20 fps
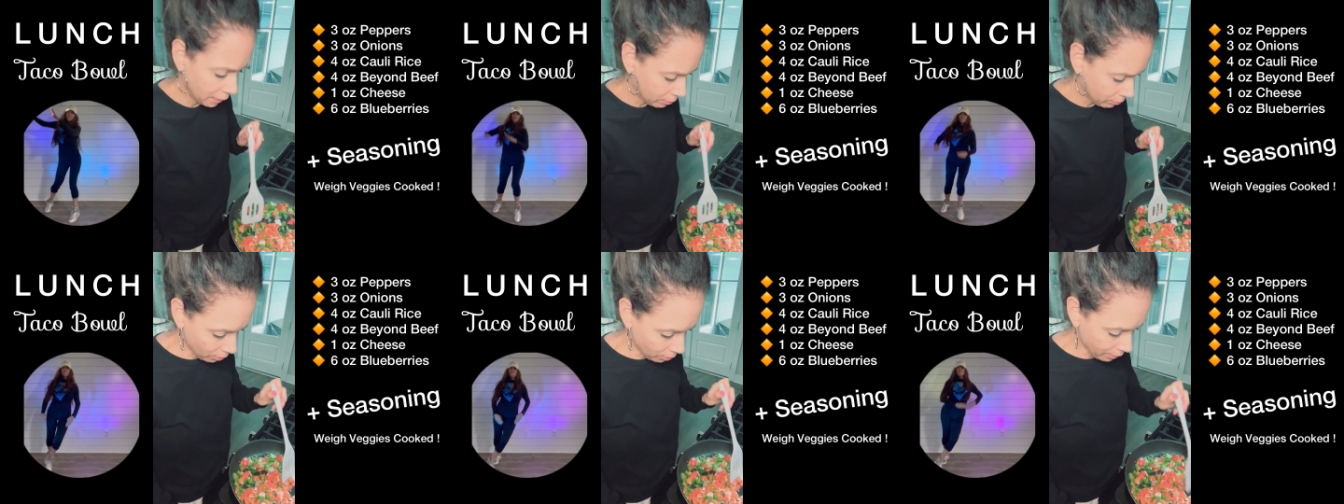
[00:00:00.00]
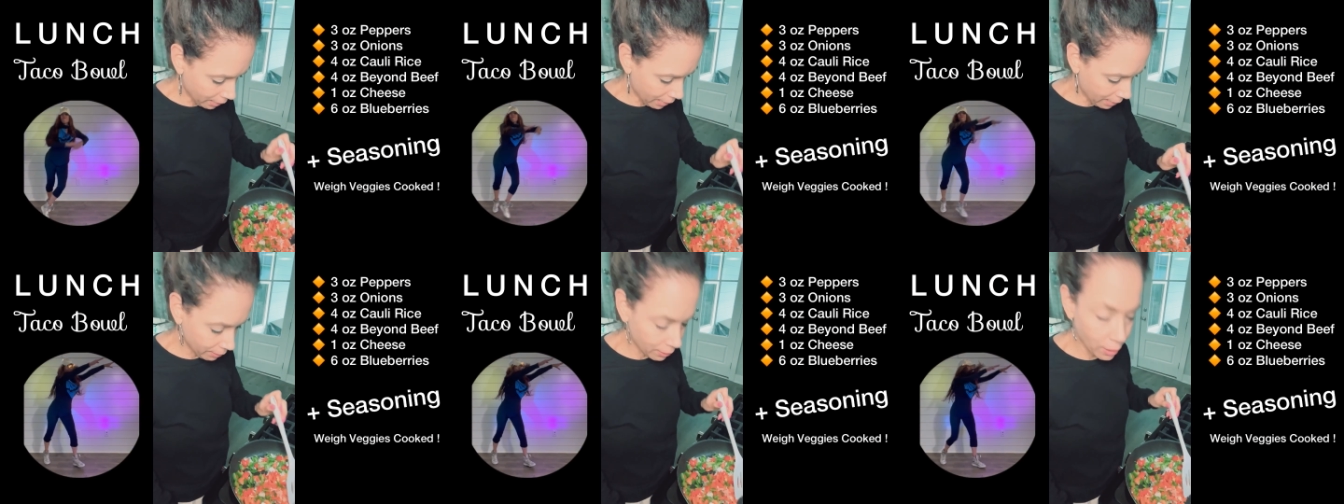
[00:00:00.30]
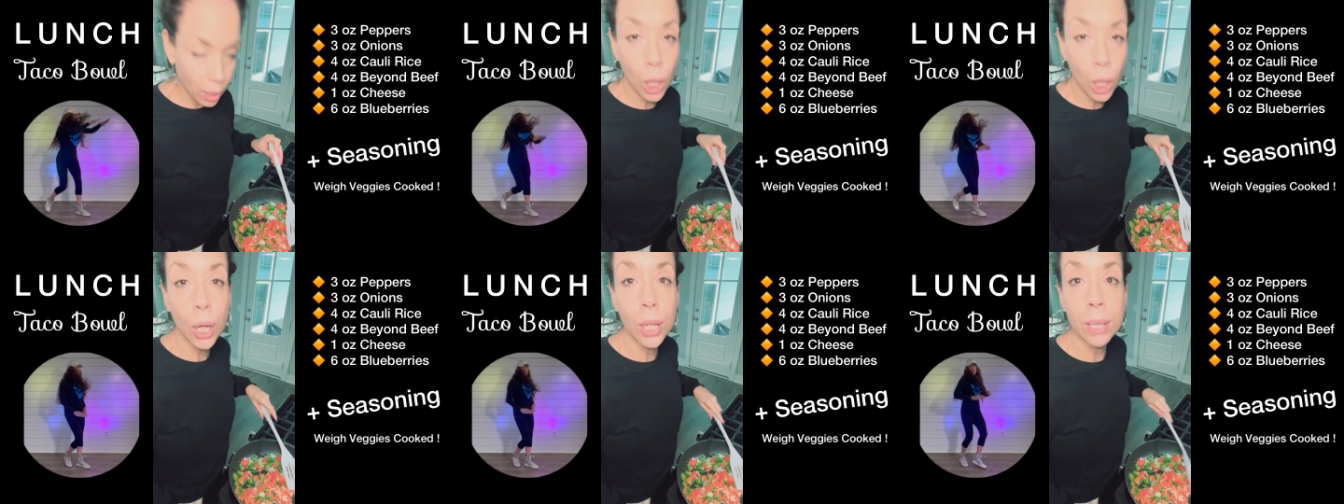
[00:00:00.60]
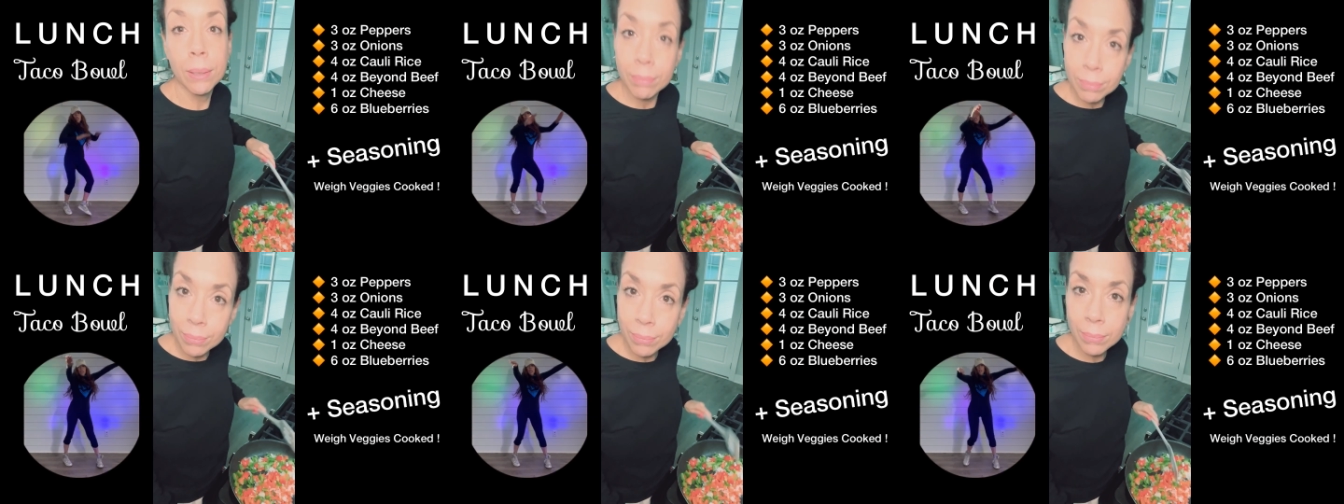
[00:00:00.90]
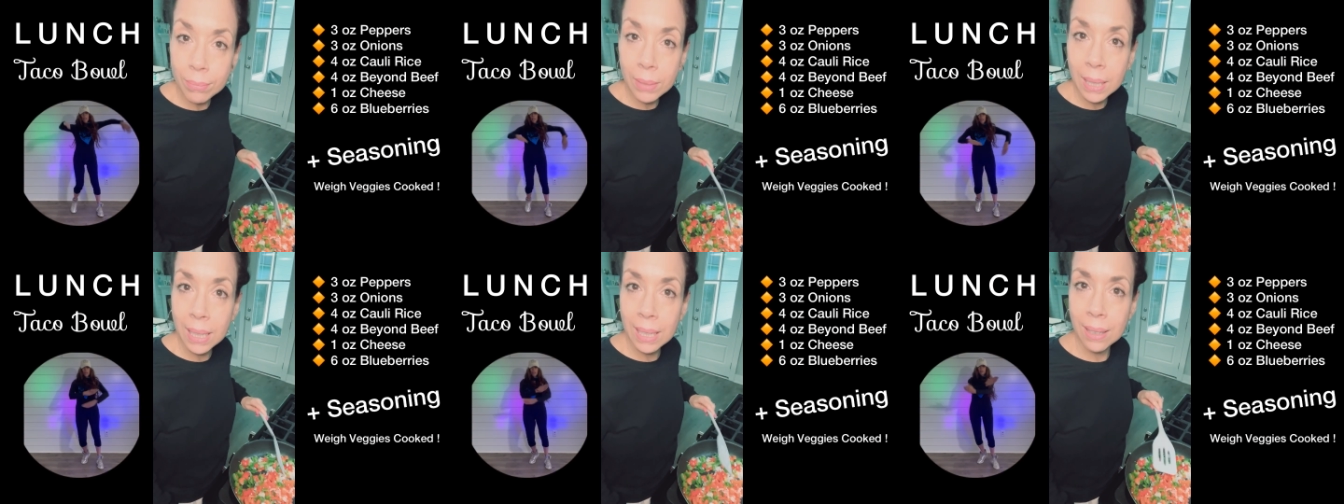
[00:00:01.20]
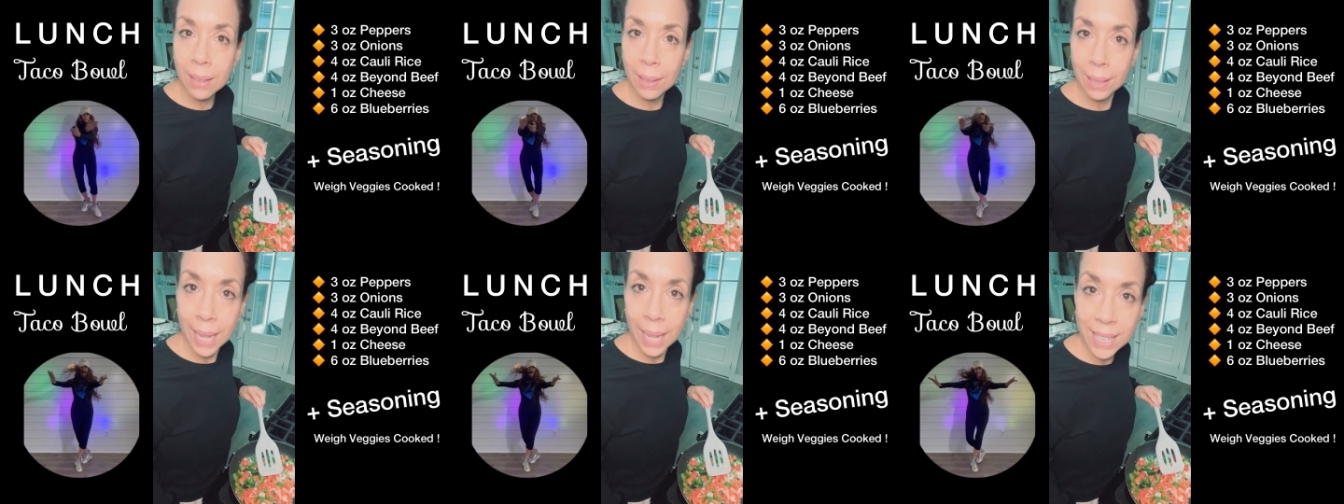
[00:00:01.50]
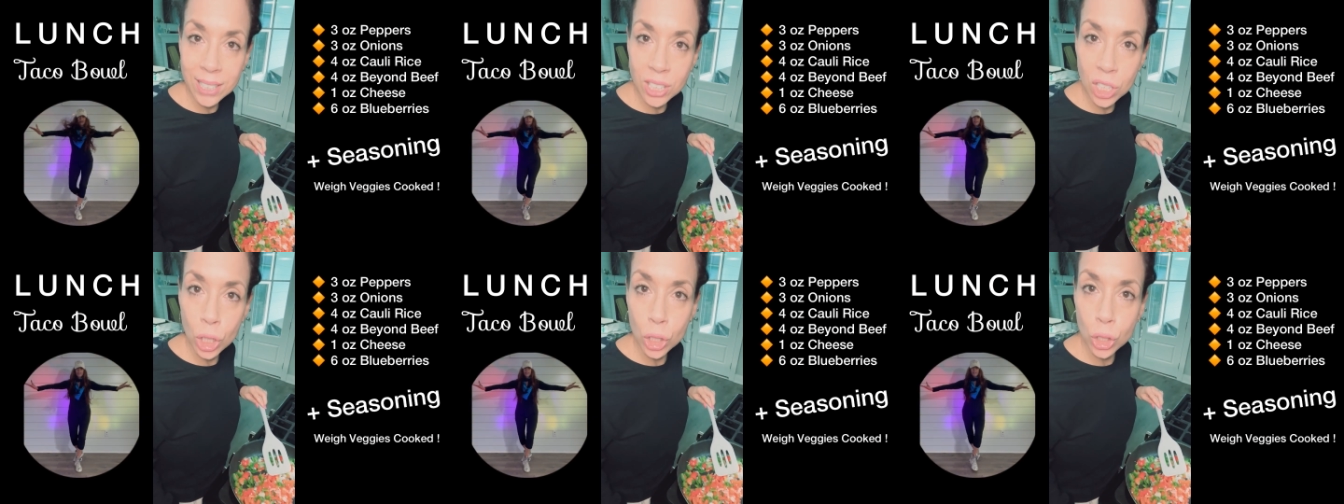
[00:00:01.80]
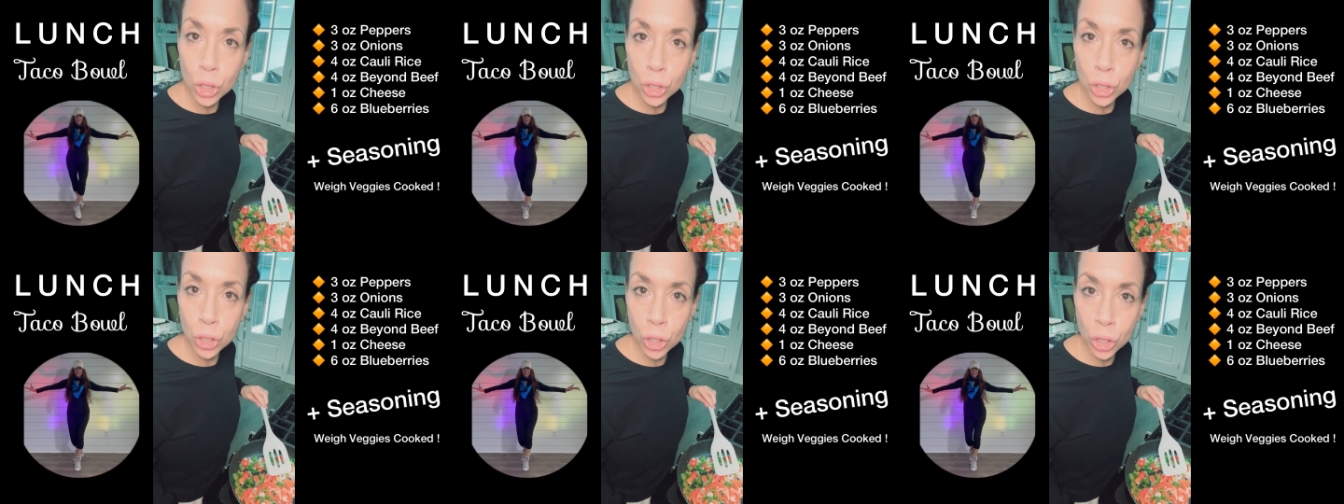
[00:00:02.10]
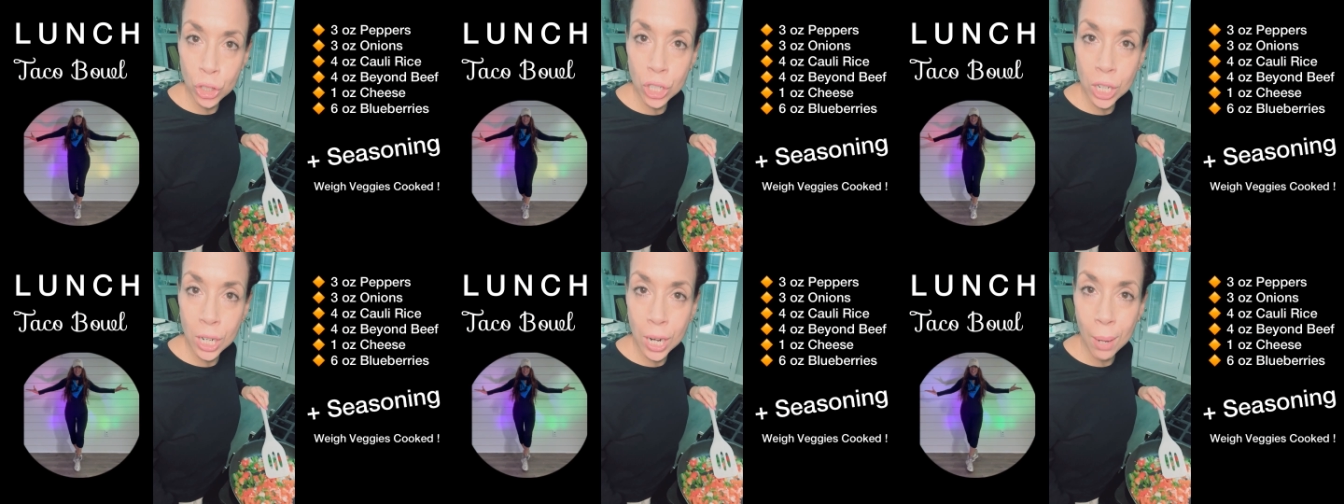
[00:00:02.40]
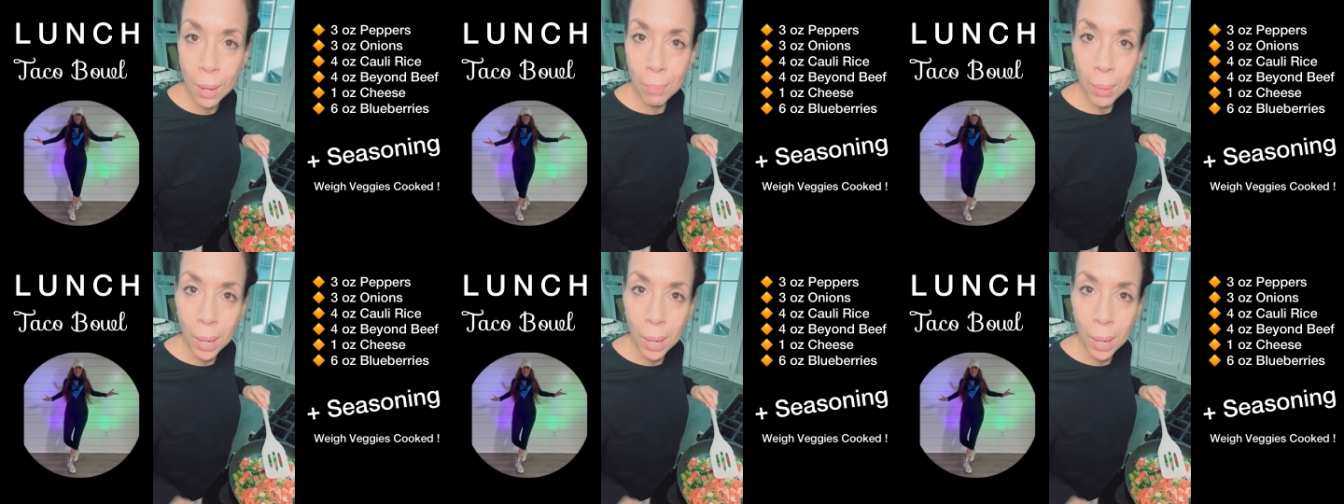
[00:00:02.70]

Okay, good. Let's zhuzh it up.